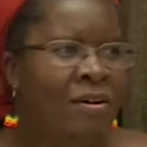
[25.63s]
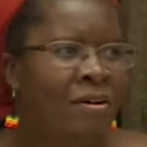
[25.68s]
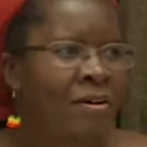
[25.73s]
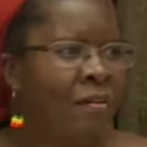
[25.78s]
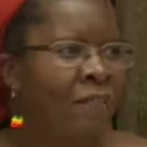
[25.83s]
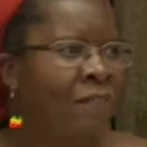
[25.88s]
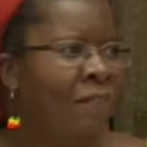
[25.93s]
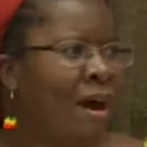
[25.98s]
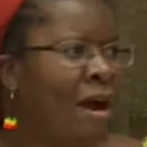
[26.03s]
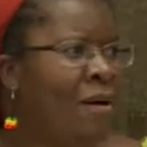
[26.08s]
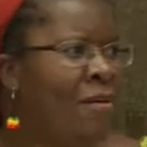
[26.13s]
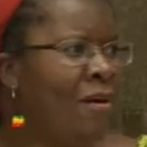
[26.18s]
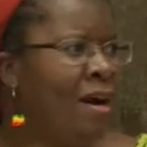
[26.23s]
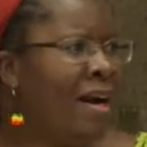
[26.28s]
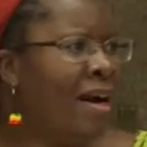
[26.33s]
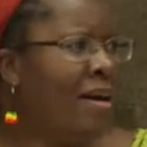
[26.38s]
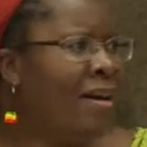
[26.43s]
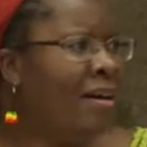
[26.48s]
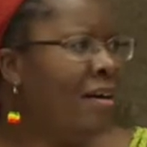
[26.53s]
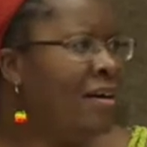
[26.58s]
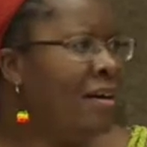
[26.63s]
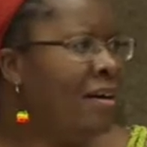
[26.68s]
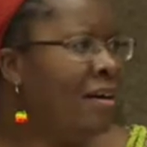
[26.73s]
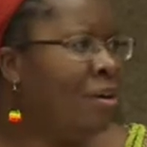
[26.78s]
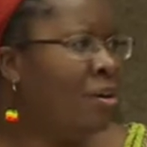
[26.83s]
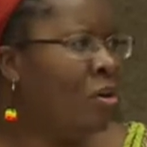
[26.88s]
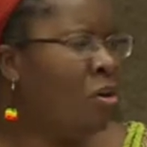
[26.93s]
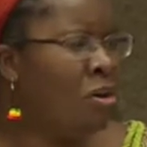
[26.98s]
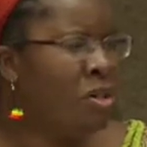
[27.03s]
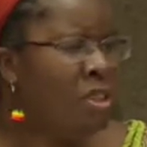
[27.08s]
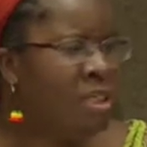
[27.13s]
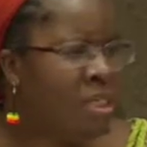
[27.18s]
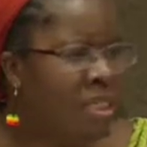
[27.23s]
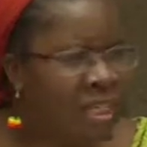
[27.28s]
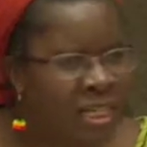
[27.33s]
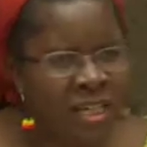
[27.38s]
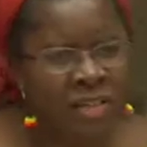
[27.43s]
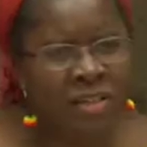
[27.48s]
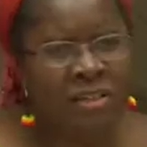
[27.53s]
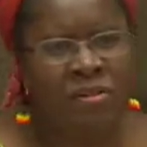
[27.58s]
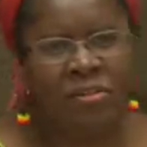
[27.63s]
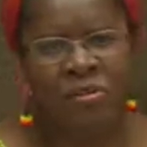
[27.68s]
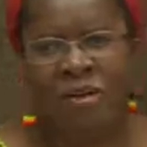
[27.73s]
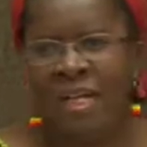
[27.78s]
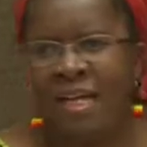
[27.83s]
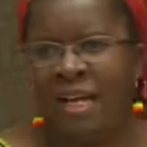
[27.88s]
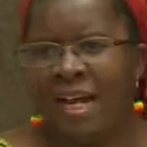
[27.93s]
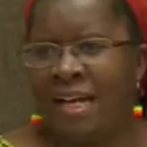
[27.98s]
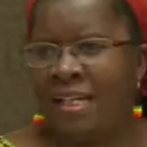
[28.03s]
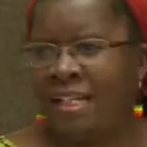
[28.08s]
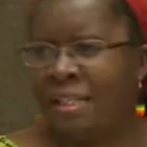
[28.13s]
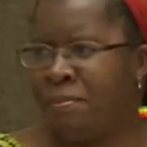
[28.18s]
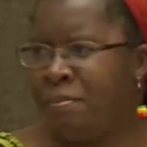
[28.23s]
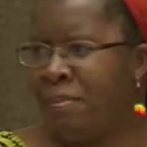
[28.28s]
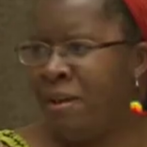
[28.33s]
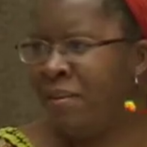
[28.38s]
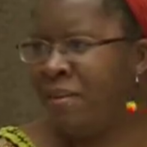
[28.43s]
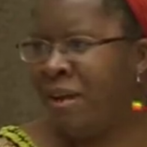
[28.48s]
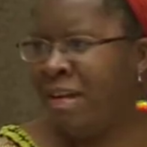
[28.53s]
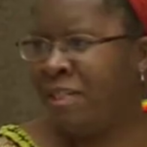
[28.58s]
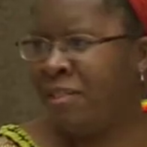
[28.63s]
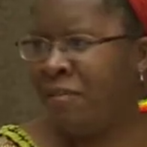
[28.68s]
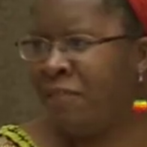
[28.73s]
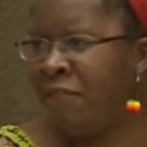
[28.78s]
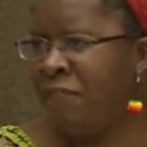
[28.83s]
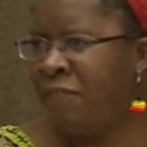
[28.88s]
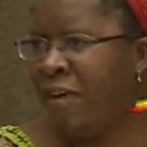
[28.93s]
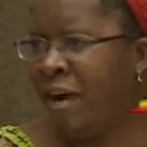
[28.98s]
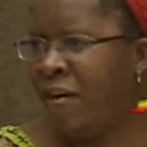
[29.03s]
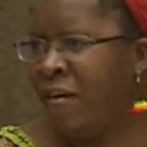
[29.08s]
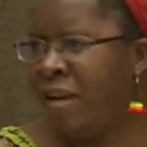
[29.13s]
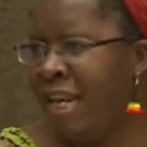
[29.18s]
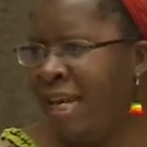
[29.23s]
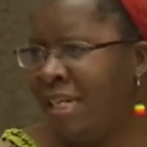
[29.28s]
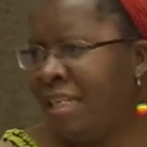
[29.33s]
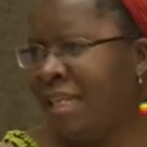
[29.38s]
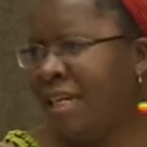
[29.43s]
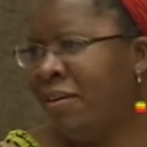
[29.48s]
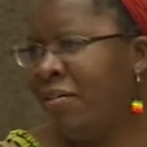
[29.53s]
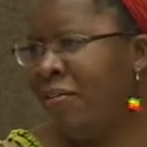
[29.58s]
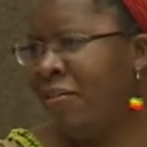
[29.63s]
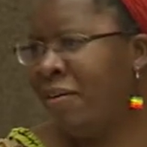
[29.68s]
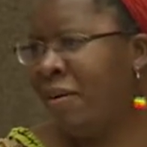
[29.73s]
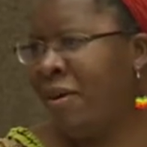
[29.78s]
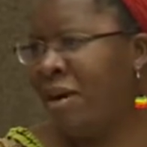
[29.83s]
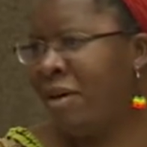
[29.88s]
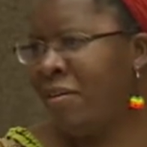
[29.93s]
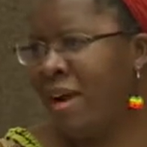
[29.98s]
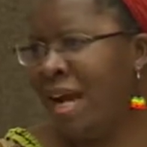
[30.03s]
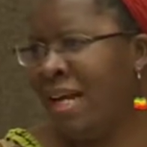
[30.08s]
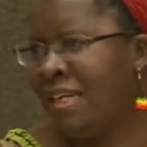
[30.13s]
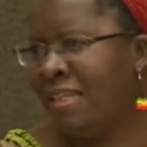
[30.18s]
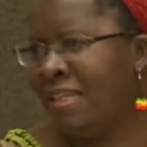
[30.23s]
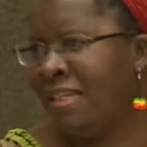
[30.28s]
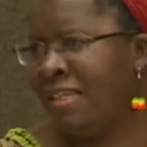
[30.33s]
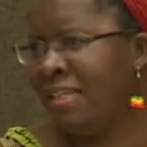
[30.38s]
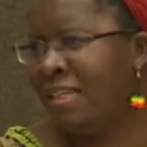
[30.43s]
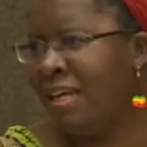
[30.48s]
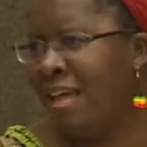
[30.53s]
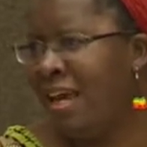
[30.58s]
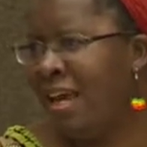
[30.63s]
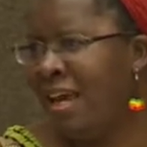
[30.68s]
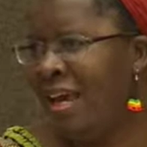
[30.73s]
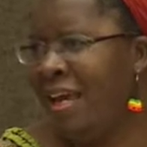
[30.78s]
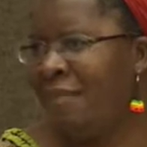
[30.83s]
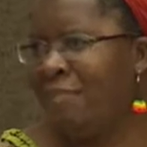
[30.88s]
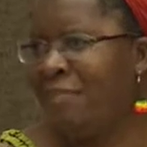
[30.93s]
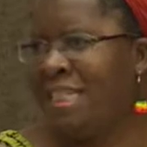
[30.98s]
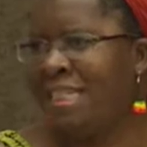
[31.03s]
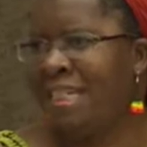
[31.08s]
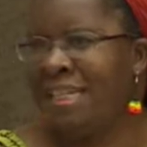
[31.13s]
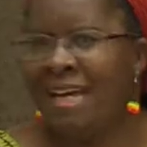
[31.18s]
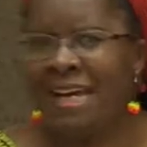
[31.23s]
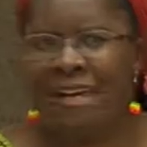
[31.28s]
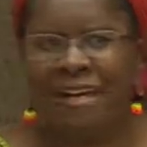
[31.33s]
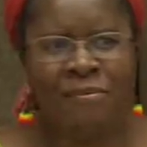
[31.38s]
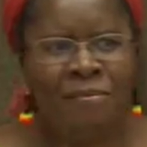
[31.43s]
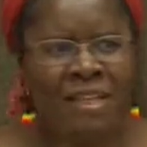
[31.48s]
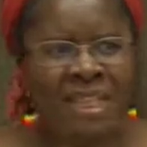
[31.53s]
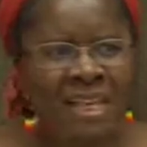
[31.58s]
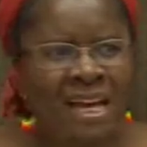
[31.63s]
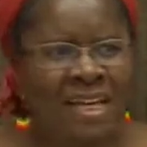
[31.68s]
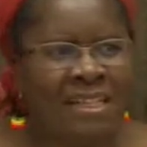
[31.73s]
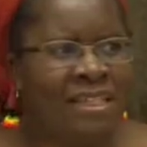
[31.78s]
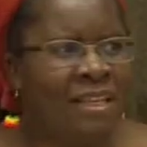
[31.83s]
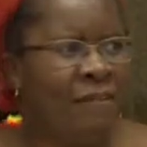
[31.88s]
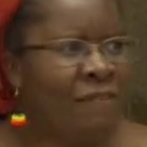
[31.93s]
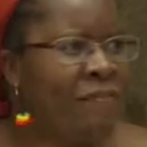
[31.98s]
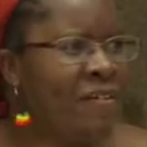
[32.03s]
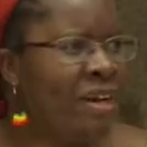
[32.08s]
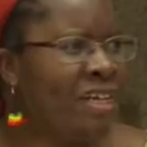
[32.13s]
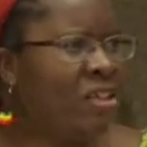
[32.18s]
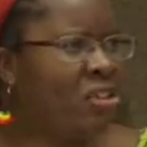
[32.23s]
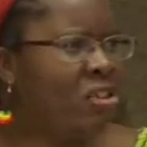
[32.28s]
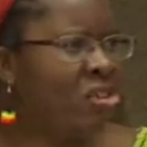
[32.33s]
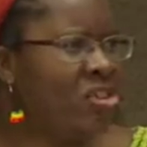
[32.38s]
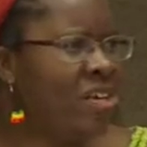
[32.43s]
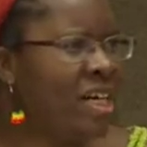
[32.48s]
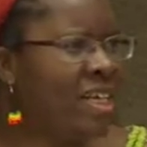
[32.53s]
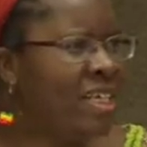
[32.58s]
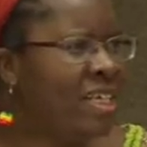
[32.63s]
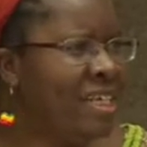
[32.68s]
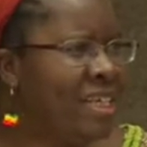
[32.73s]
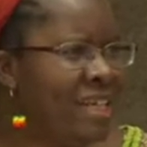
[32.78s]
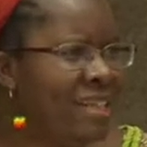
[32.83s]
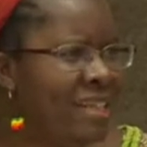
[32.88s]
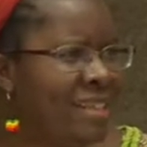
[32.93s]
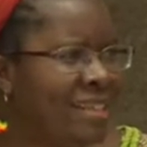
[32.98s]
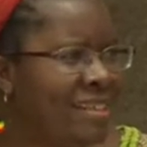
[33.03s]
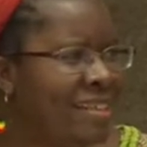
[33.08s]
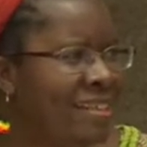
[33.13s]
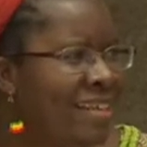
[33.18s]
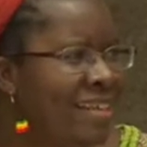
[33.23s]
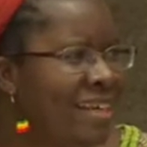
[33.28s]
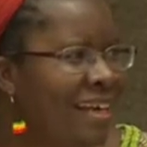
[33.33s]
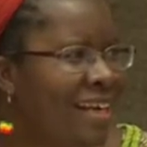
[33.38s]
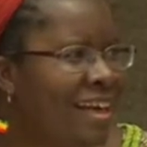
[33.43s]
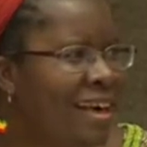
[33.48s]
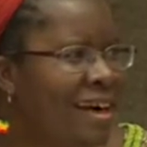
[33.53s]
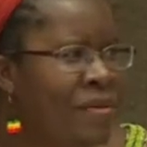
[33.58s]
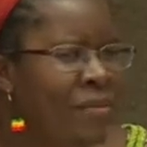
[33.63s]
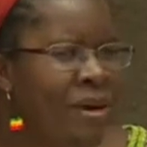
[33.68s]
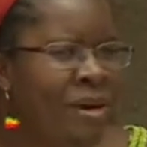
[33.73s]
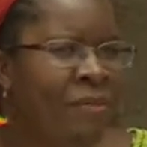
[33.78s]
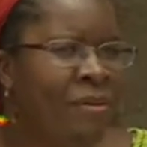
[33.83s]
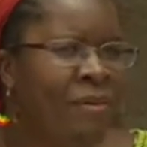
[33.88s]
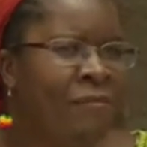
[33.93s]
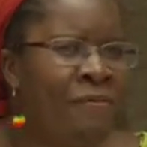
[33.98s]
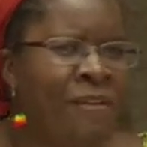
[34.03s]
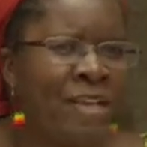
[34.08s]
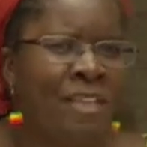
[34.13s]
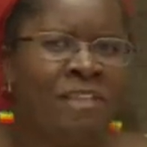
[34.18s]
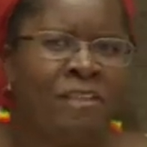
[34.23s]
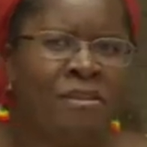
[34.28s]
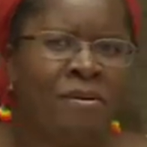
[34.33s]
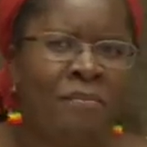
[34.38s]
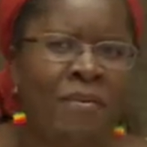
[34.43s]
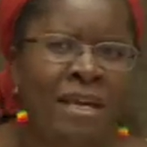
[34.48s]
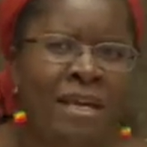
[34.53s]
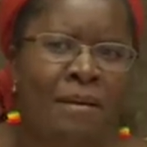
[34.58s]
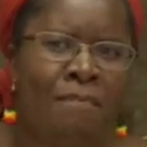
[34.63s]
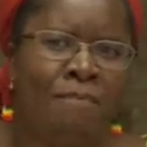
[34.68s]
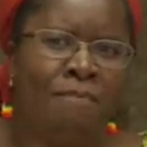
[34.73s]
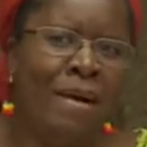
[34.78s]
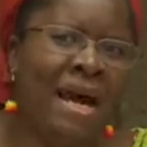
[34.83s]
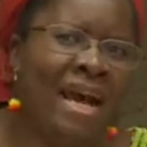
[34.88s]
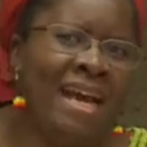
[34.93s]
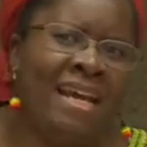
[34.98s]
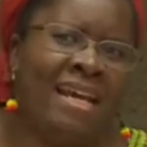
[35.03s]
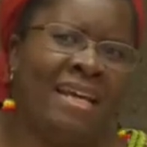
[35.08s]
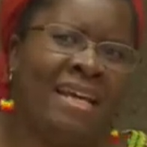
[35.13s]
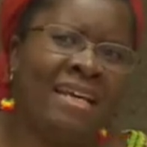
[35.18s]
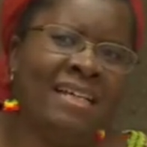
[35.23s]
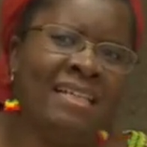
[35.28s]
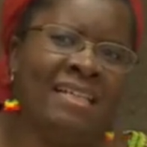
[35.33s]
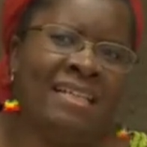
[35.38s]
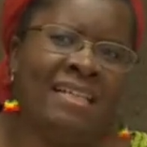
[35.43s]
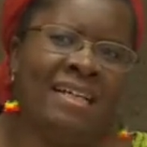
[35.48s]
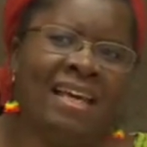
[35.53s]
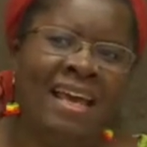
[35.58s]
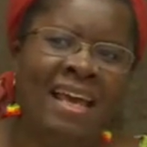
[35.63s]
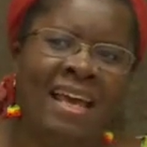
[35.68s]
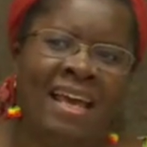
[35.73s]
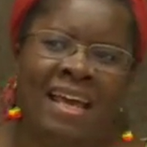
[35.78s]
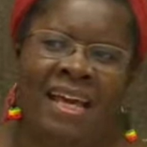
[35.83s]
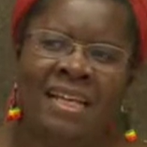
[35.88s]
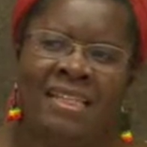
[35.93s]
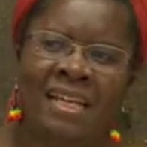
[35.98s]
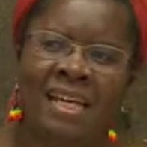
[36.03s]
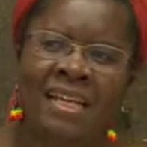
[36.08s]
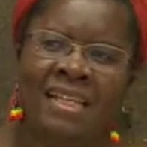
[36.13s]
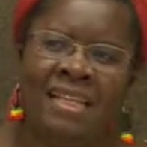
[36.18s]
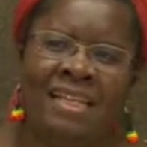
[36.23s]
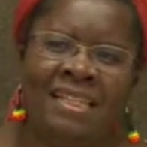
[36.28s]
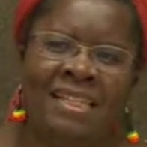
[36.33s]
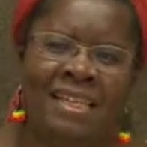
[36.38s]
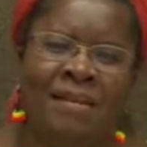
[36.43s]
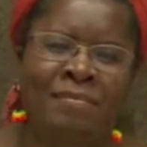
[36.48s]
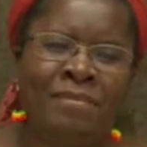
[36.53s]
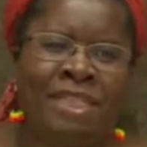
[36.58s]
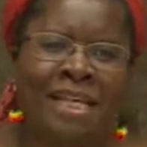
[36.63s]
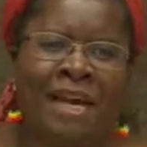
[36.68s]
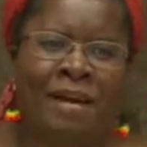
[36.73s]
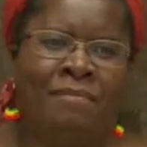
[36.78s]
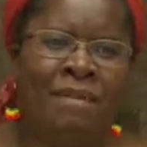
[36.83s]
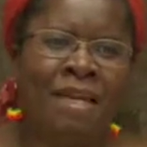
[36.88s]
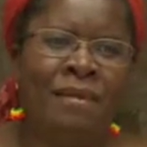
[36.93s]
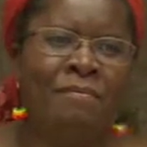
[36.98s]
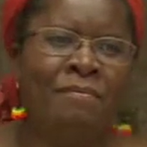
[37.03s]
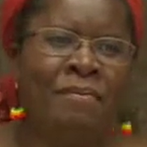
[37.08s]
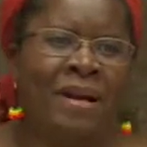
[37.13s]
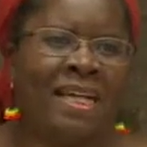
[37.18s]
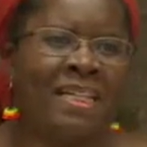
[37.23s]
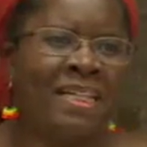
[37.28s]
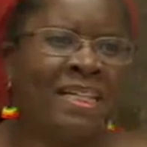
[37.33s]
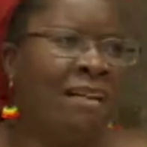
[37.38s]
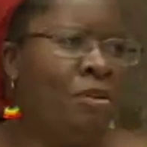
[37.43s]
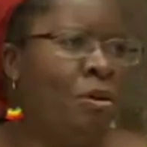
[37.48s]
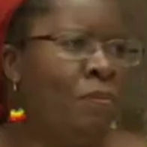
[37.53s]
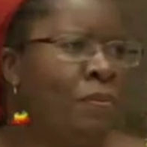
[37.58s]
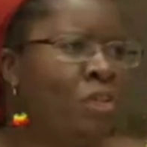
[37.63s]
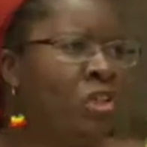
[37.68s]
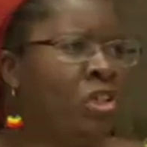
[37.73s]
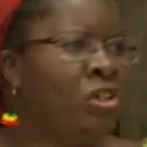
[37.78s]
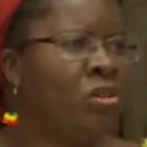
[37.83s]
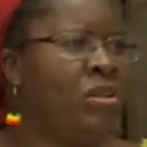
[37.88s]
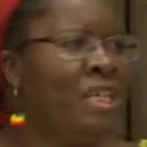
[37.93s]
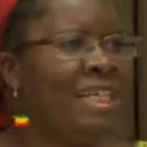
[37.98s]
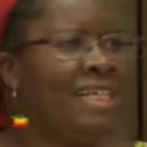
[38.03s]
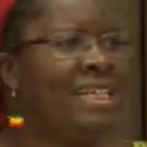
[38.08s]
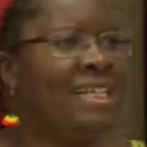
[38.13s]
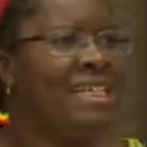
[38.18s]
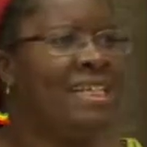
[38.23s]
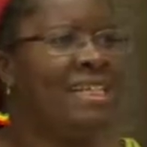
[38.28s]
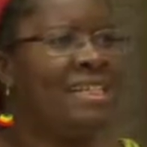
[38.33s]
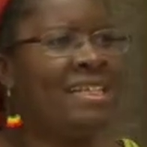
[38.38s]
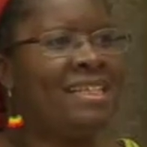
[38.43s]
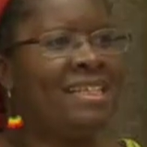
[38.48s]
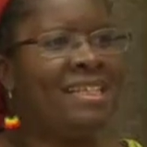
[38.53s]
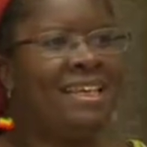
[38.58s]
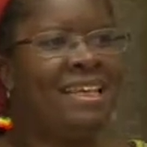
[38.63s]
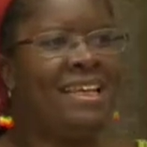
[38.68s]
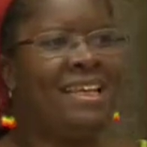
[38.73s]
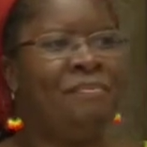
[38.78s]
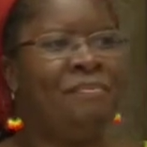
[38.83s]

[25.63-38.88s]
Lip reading: of our continuing experience of violation of our rights, but carrying with us the frustrations when we face so many barriers and at the same time embracing opportunities